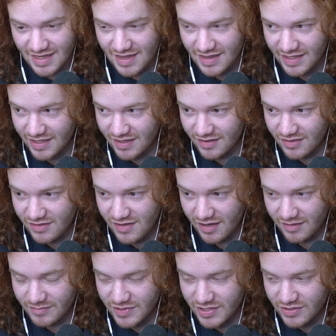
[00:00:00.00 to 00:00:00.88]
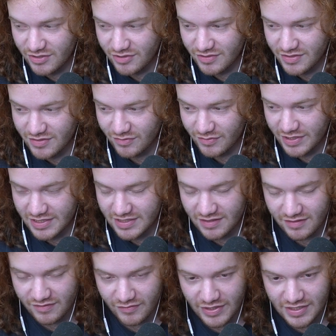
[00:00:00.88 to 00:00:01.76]
that, like, dumb to do as a
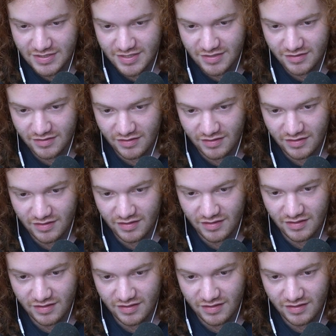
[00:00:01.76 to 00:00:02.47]
retail investor?